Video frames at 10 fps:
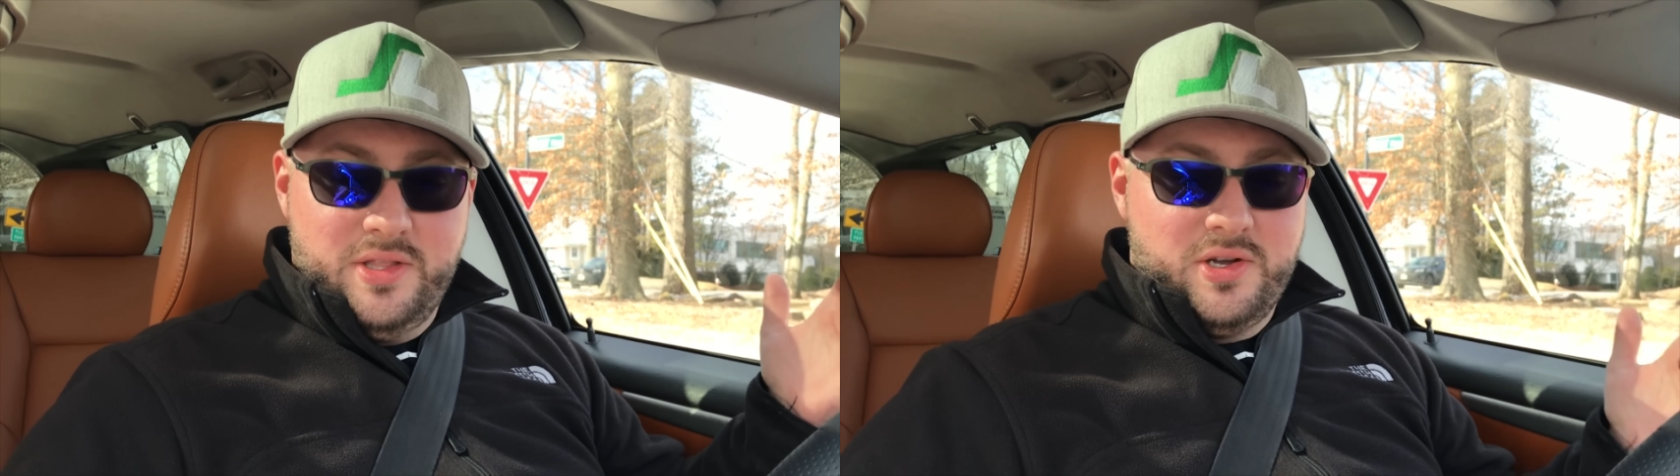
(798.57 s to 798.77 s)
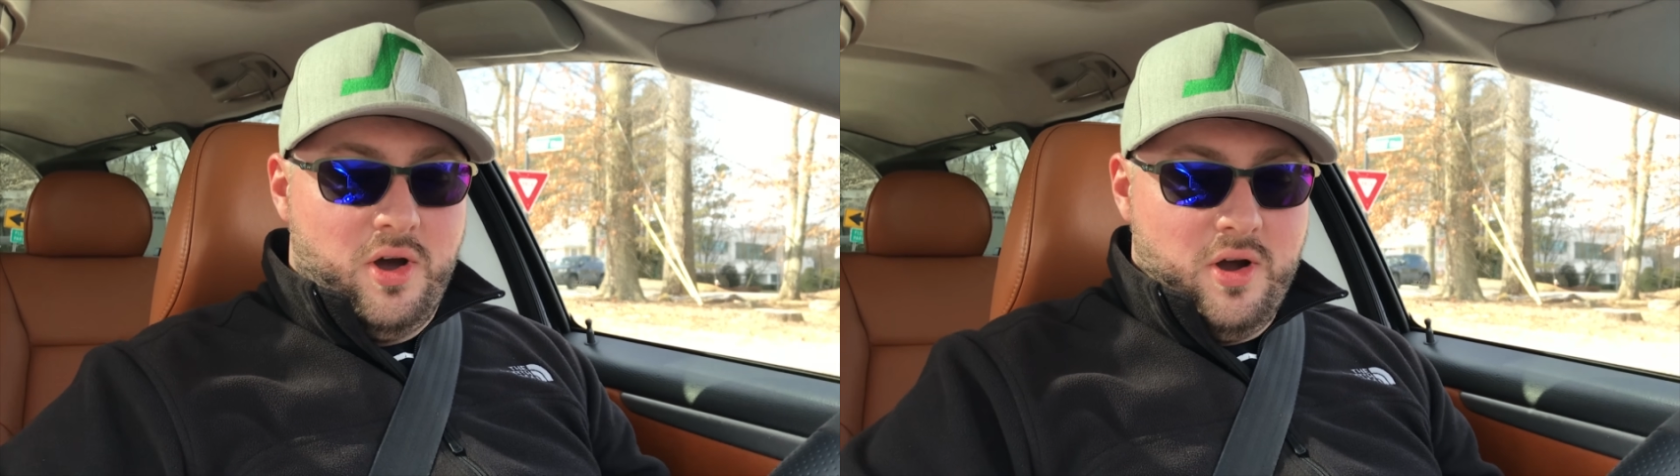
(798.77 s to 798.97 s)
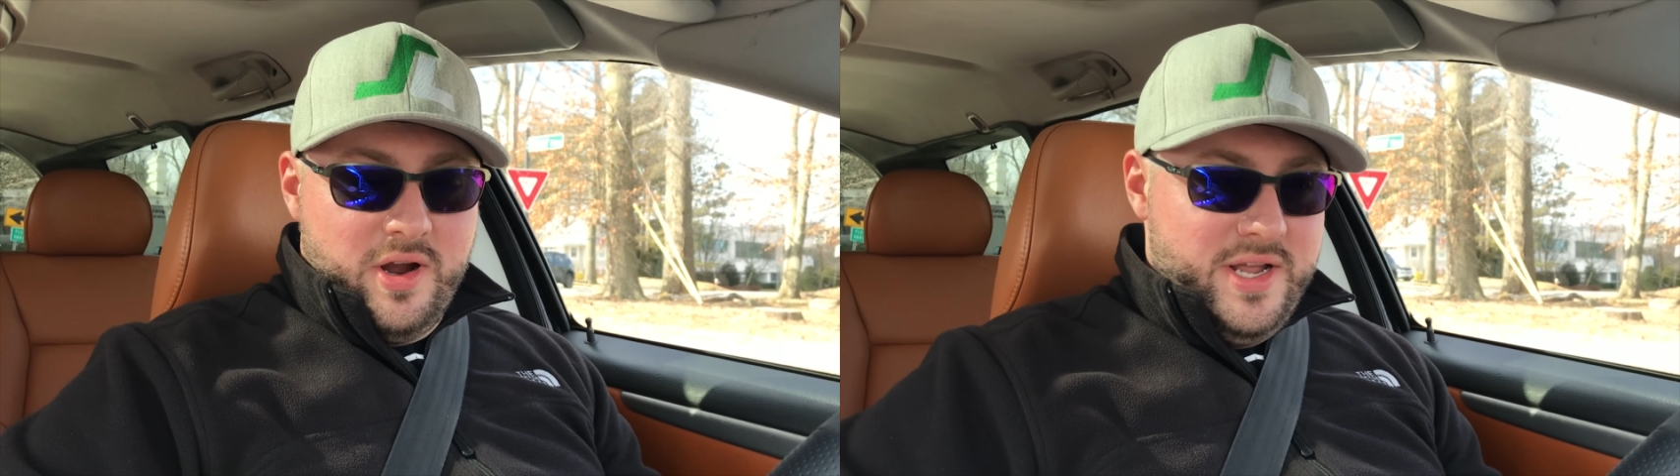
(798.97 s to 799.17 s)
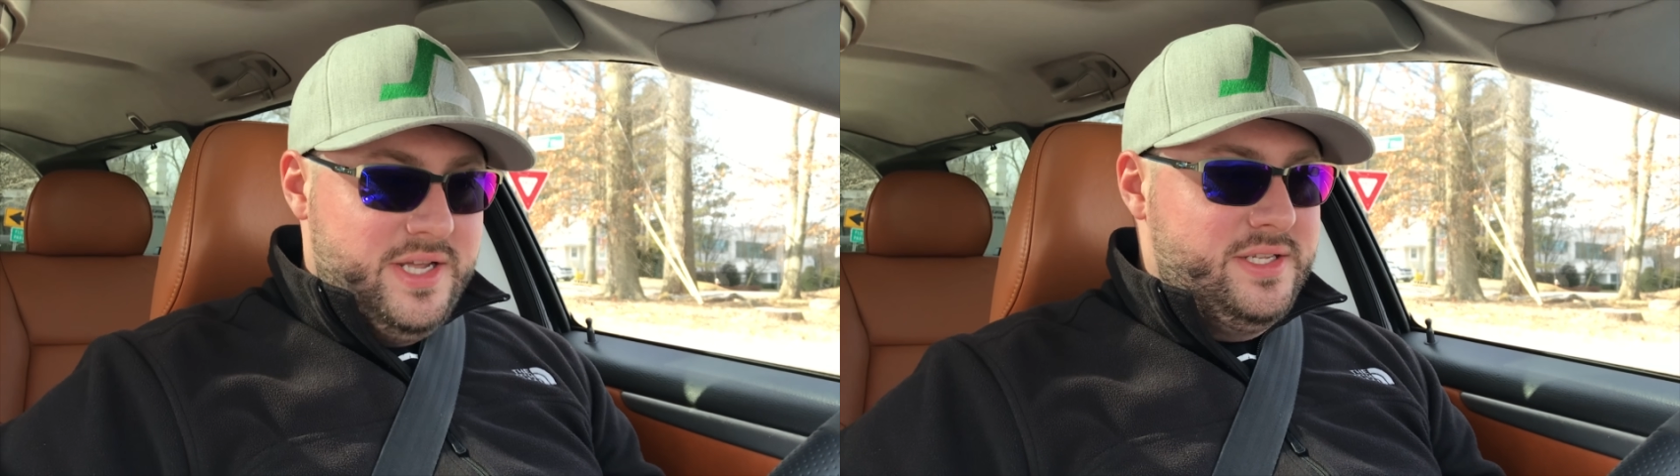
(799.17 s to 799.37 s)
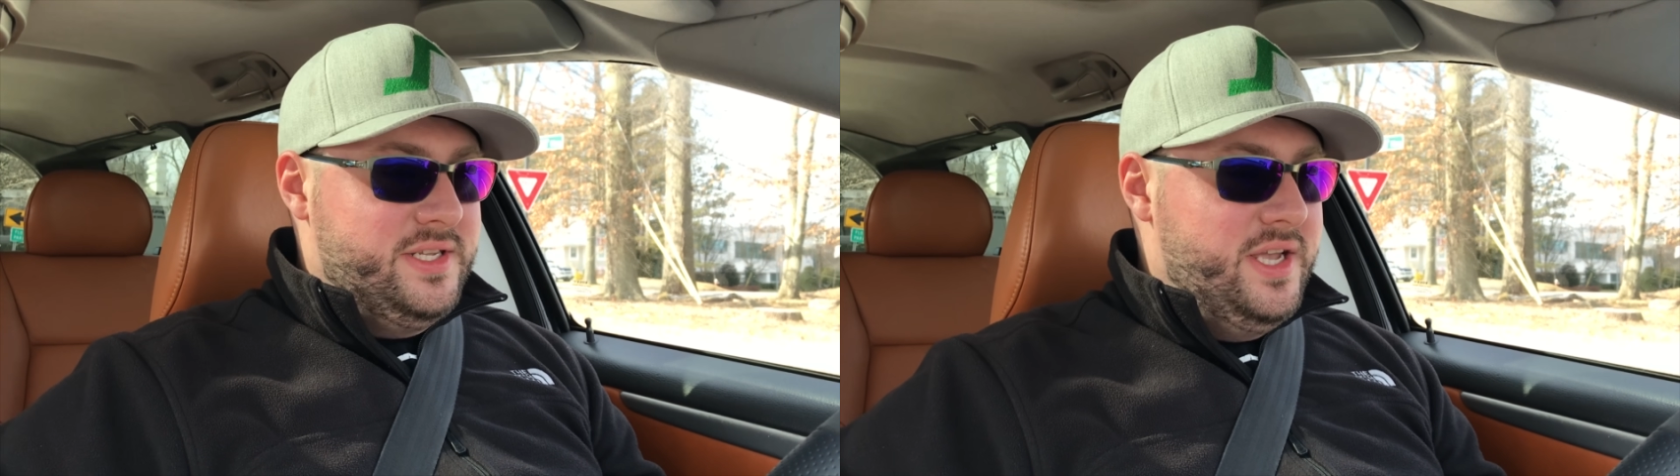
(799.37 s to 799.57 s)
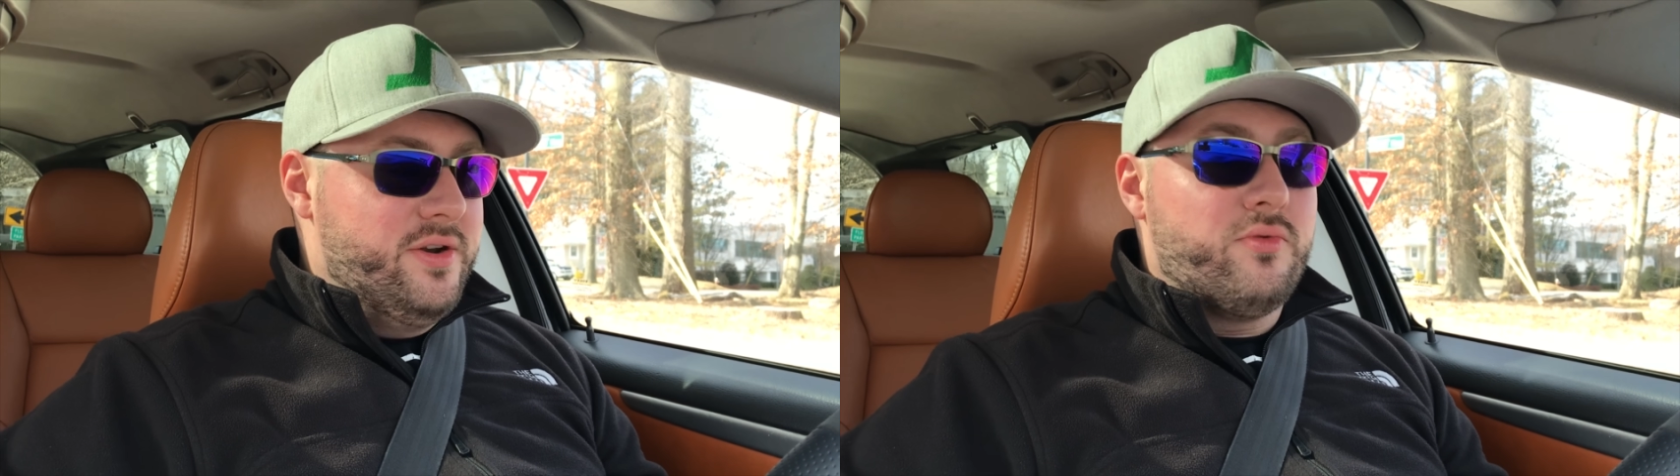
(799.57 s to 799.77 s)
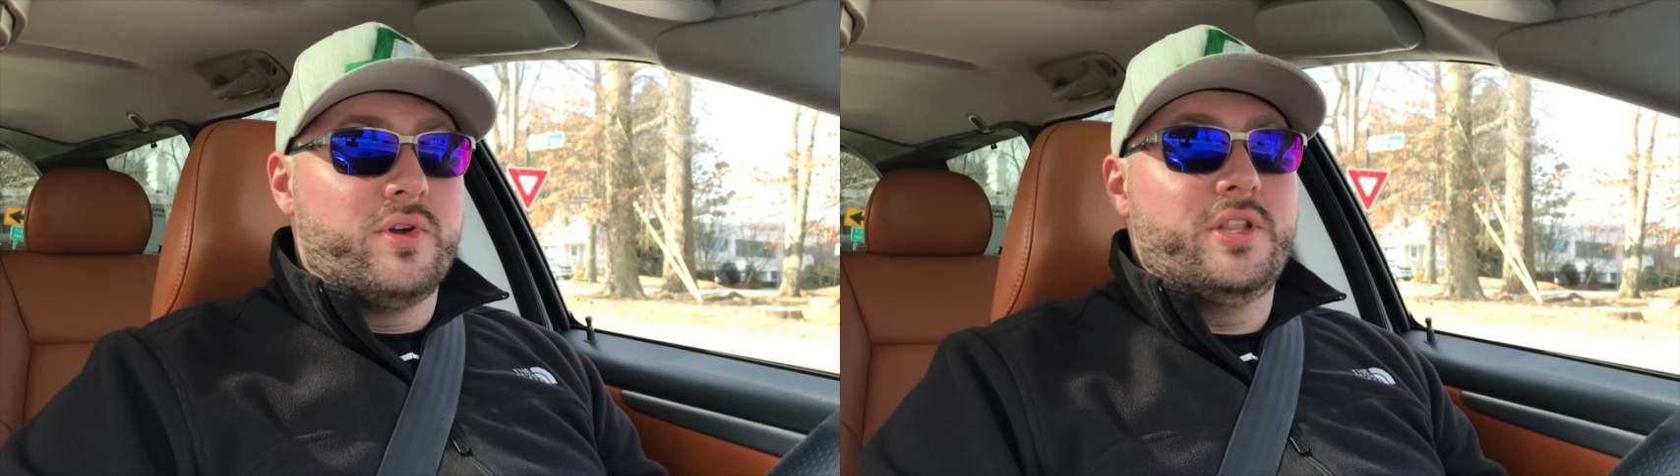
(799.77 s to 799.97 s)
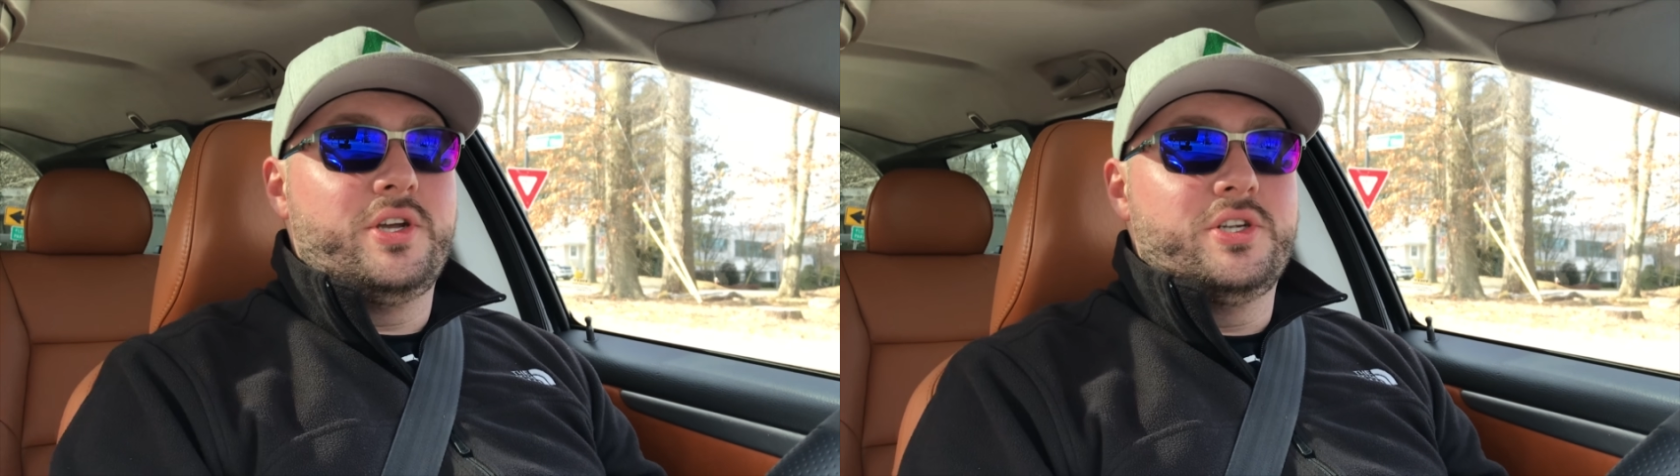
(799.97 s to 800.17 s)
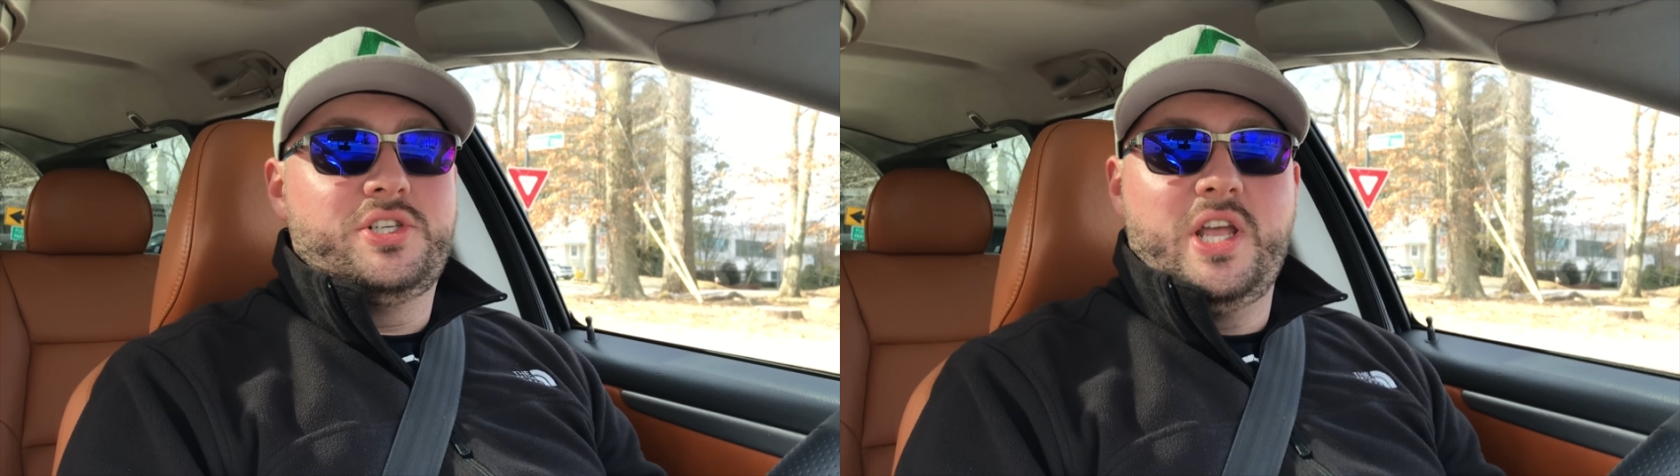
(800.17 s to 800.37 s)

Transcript: the car is in really good